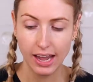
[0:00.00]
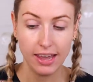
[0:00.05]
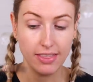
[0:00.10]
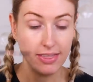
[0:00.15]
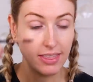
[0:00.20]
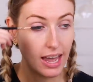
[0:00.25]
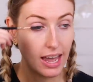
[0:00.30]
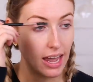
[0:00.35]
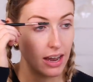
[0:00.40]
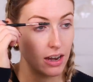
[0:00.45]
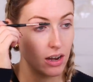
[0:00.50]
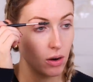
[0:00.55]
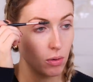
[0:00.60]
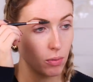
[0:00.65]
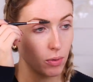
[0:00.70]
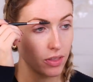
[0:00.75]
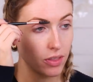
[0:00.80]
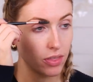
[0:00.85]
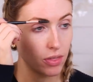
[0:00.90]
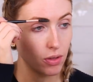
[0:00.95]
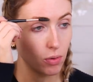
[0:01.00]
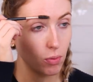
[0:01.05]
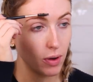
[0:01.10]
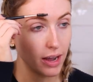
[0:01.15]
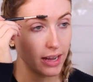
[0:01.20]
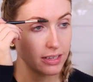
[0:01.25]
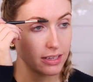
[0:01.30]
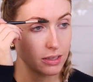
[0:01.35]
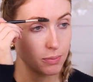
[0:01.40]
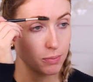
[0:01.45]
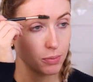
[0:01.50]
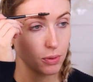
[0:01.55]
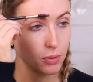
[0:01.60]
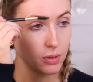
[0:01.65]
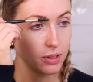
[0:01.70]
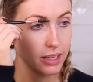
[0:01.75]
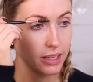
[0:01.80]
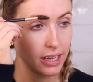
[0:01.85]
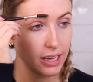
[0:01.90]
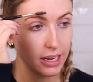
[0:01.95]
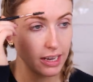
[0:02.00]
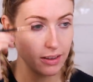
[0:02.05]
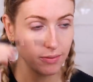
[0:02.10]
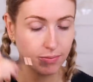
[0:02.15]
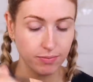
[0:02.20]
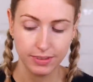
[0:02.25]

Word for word: And then with the wet spoolie,